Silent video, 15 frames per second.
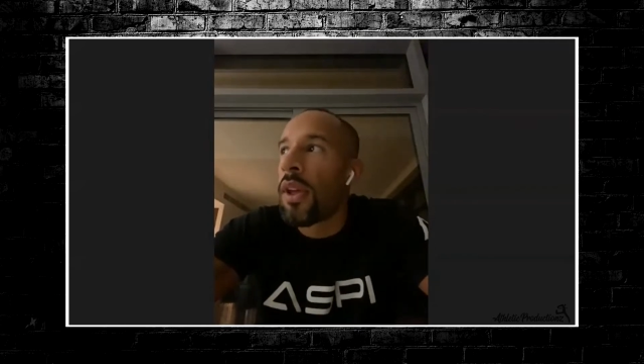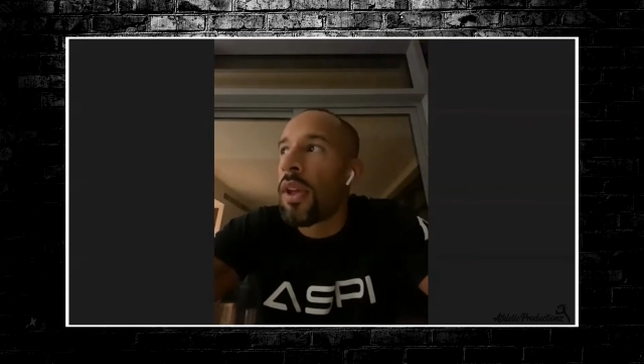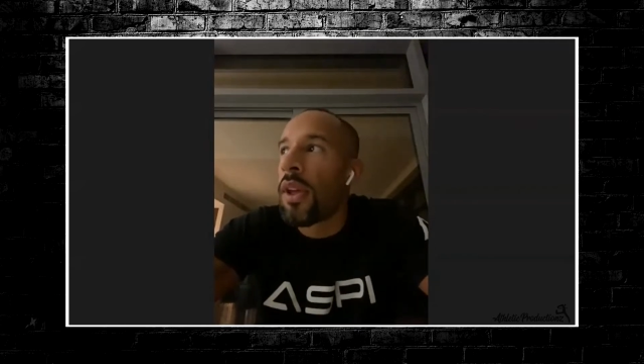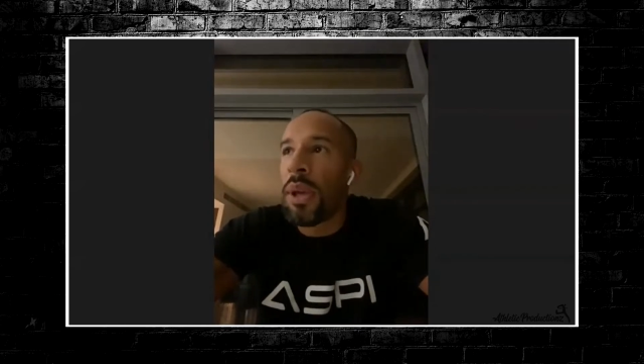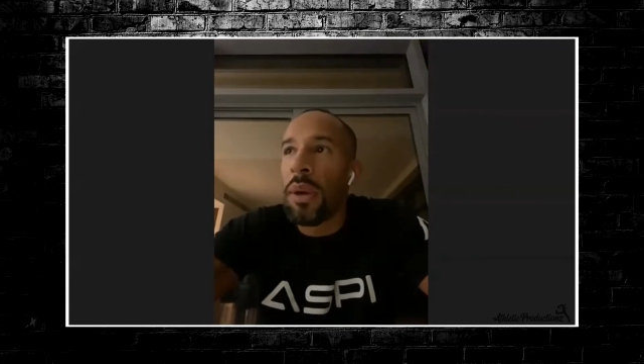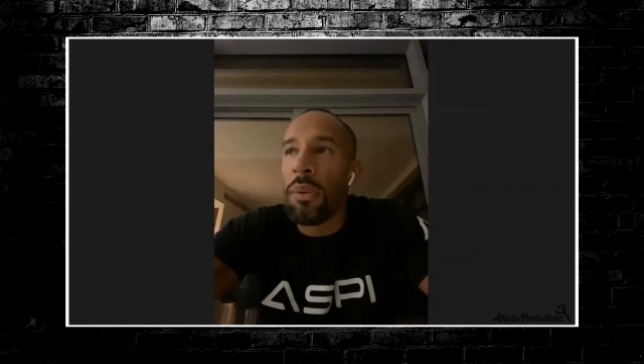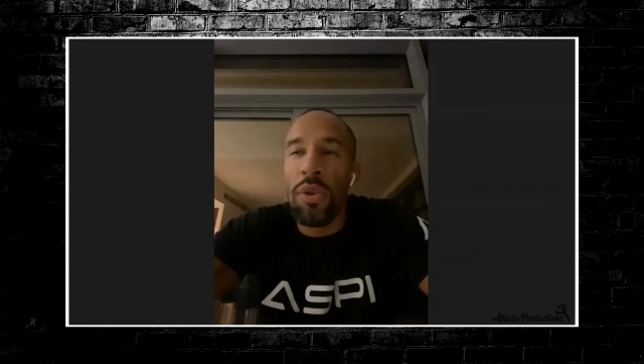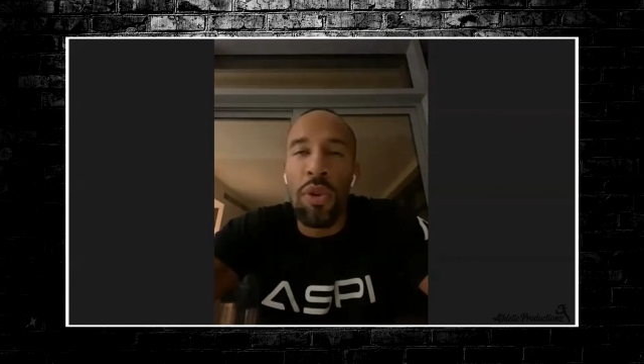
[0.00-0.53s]

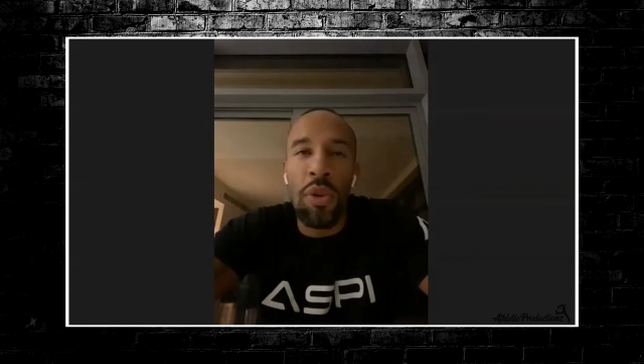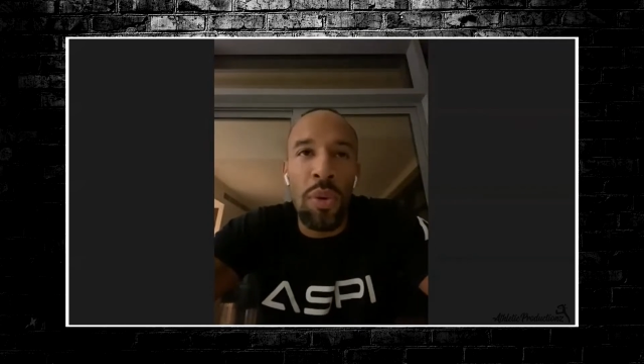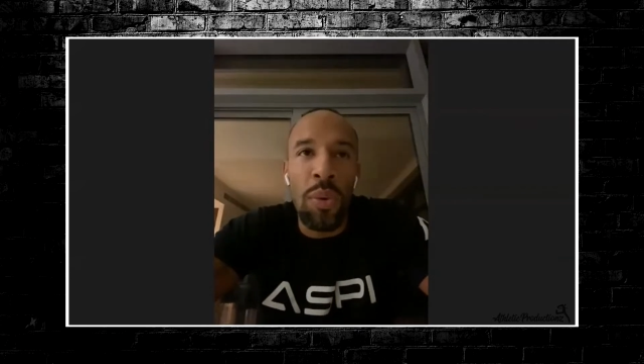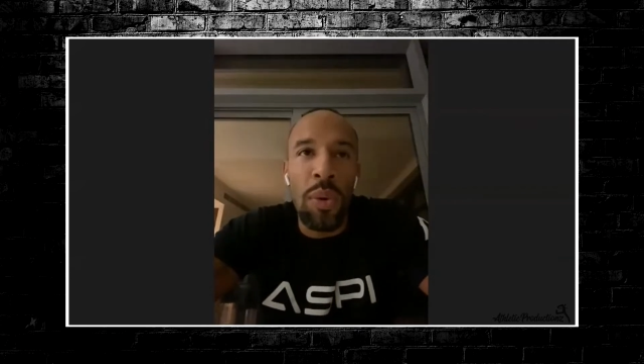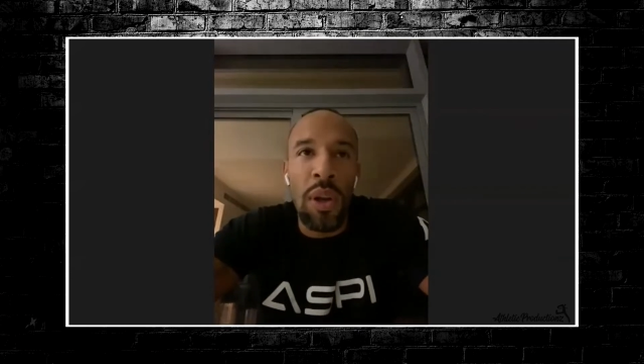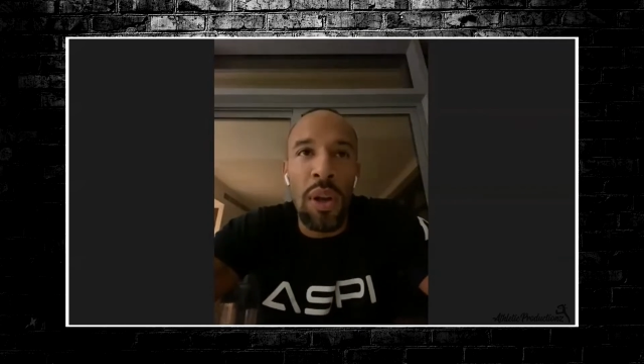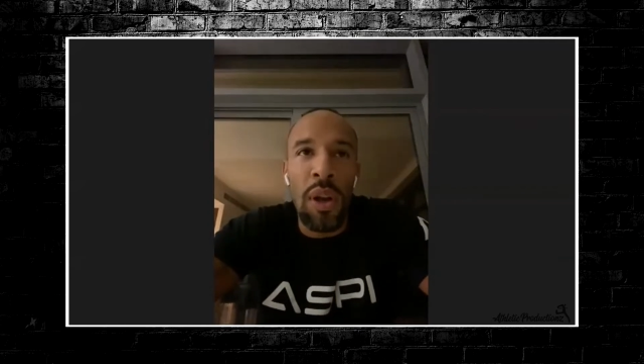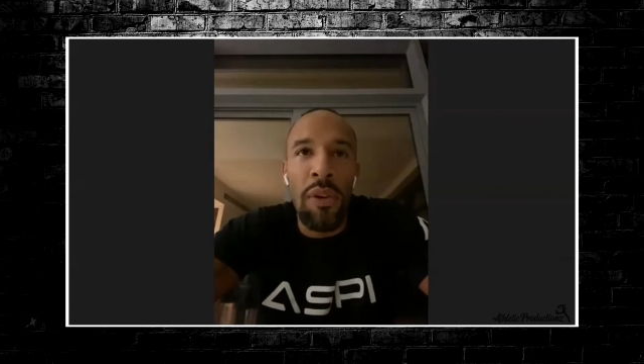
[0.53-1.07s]
be able to do
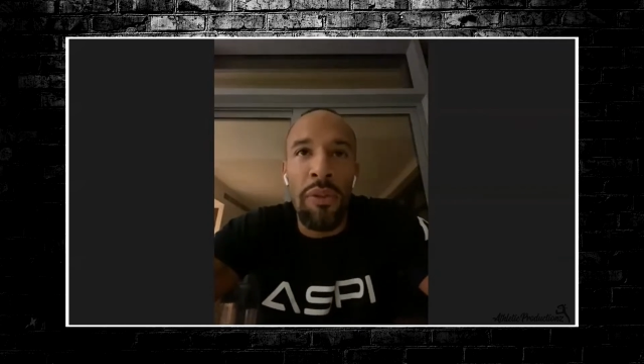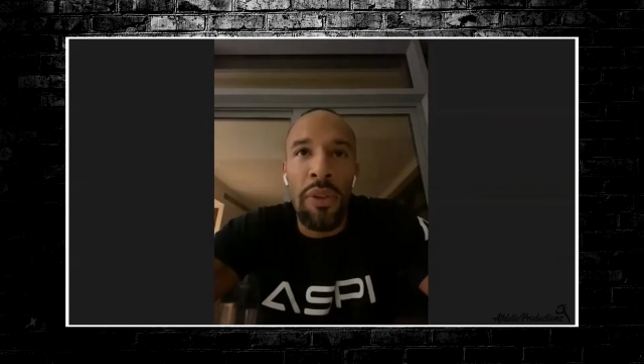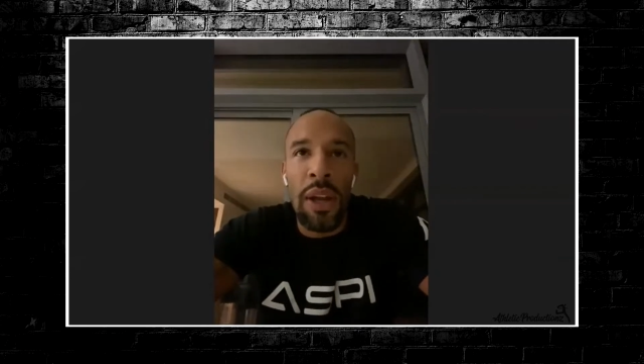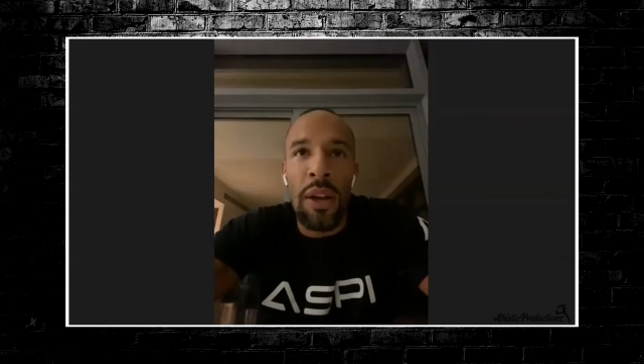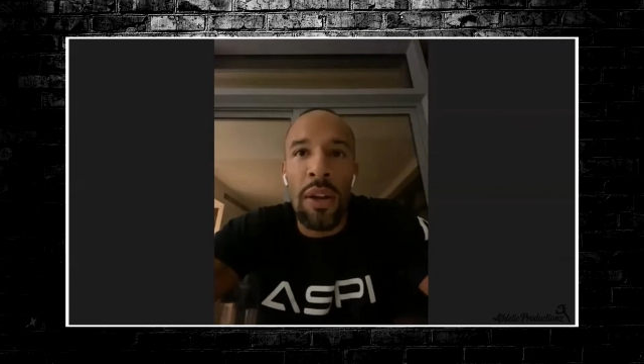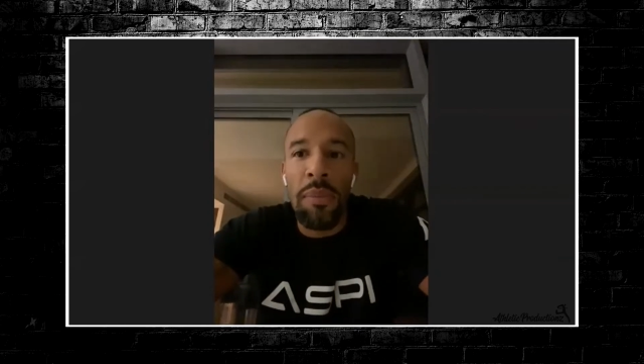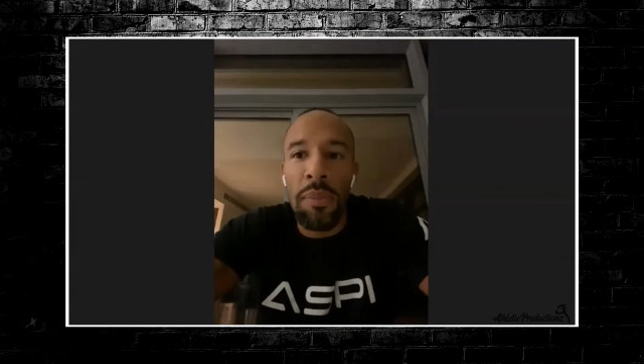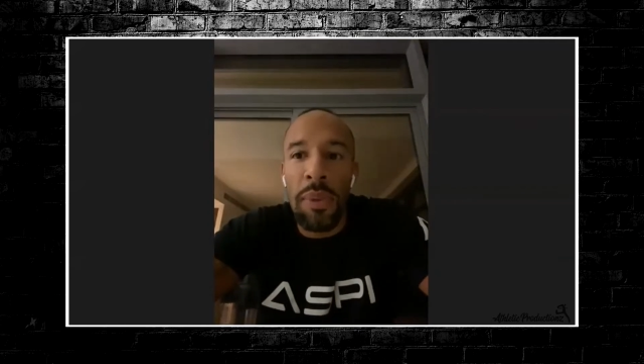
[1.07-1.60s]
what you love
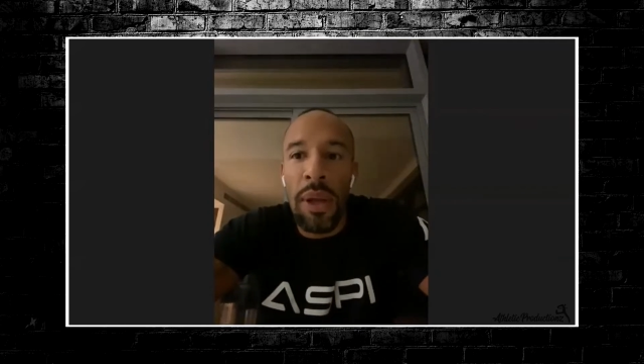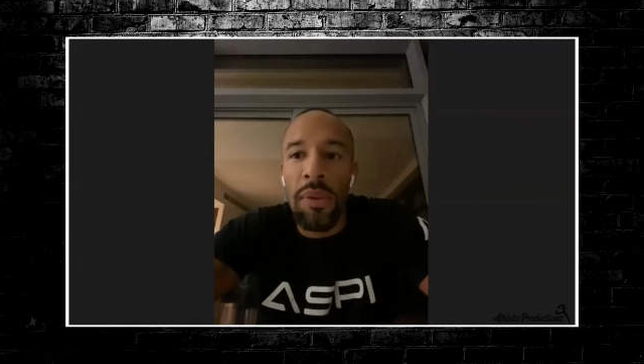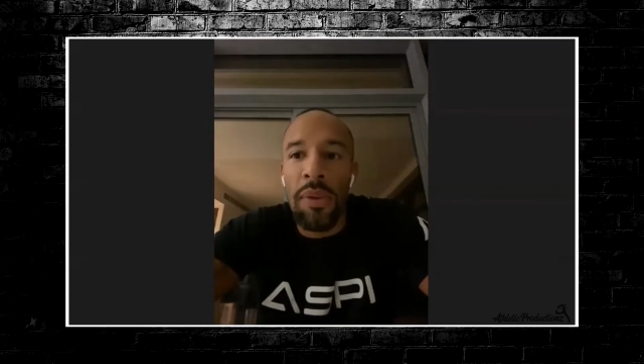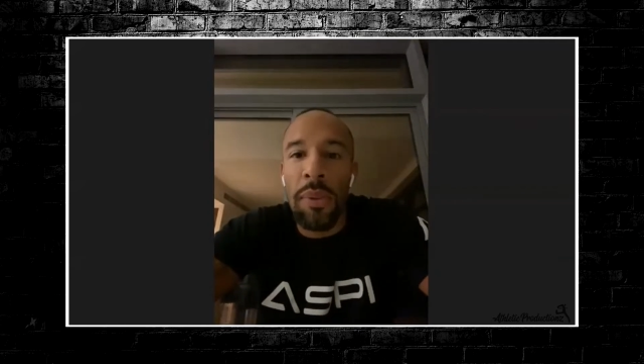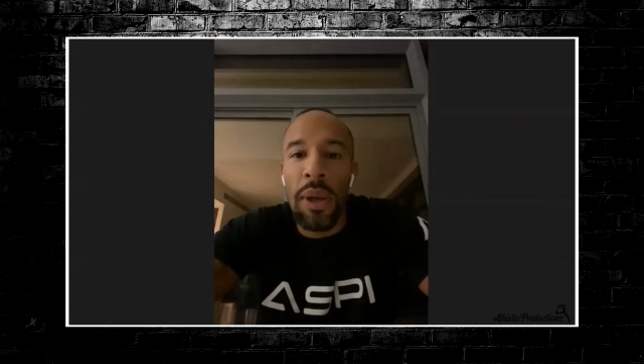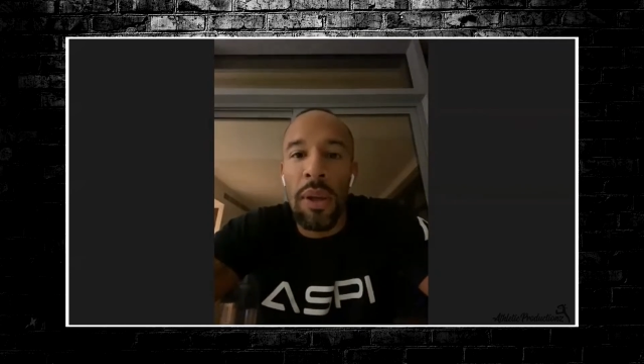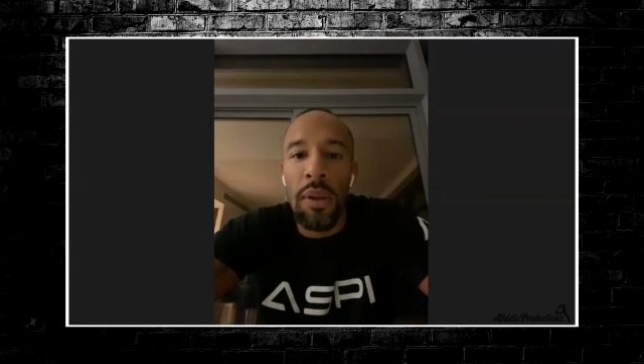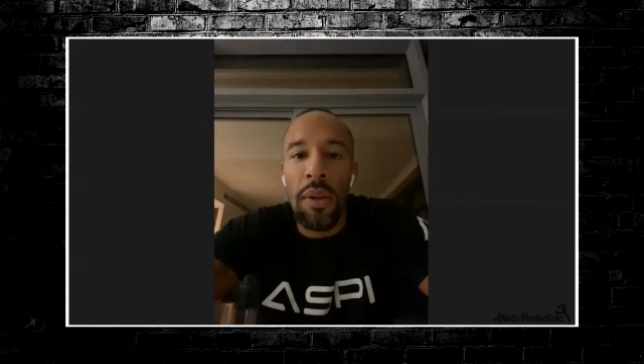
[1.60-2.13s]
and be able to
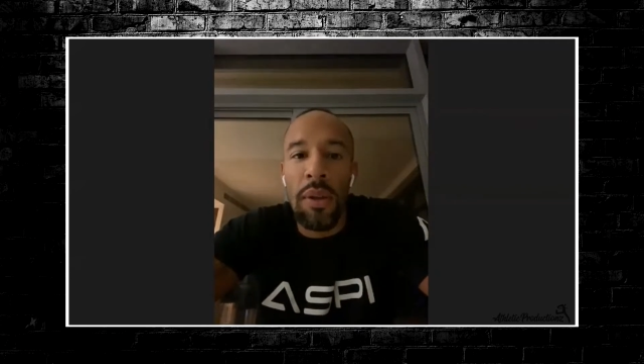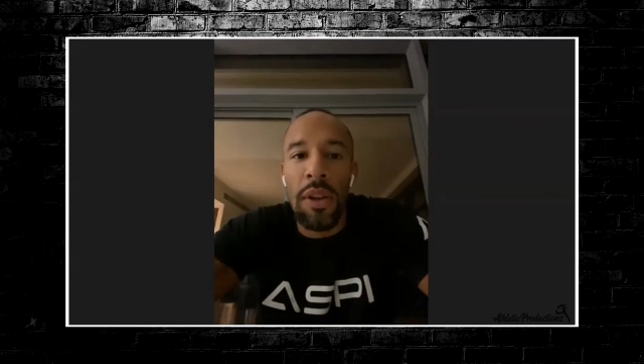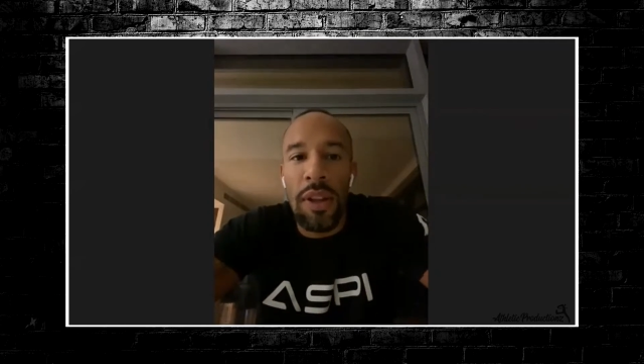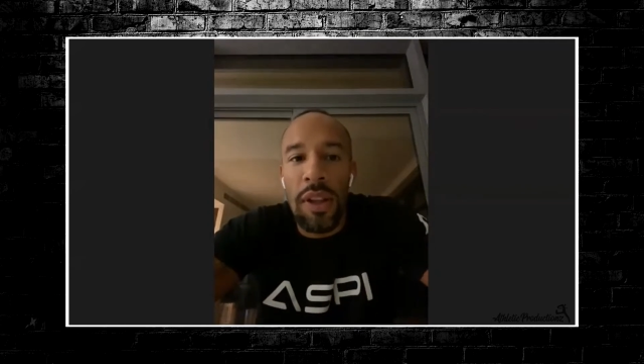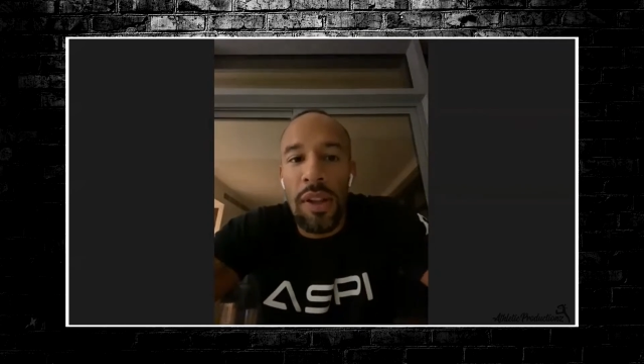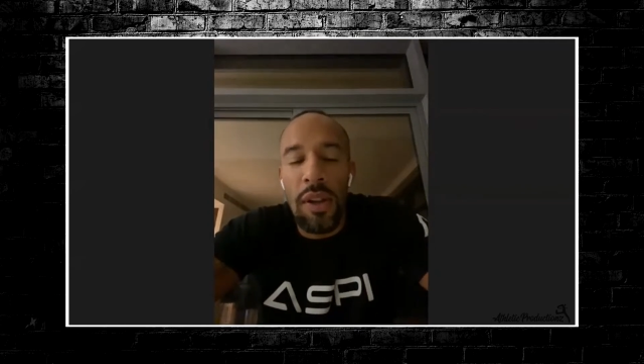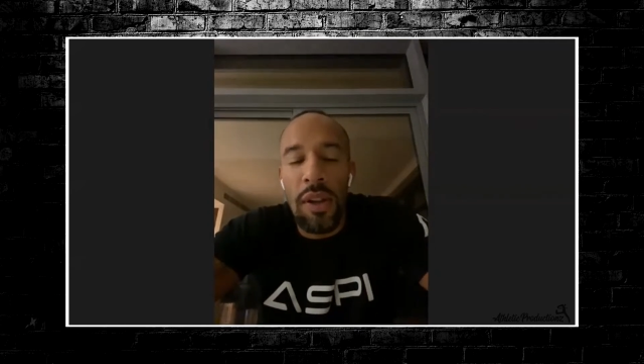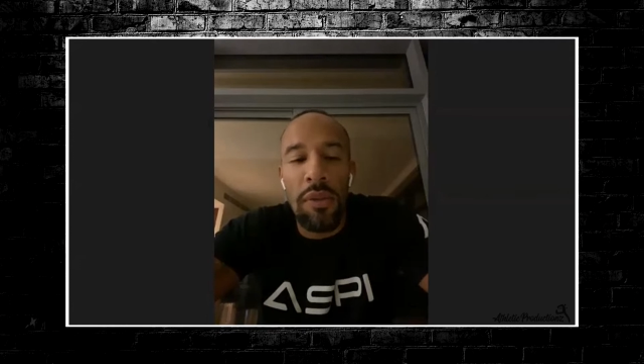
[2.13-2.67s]
make a decent living.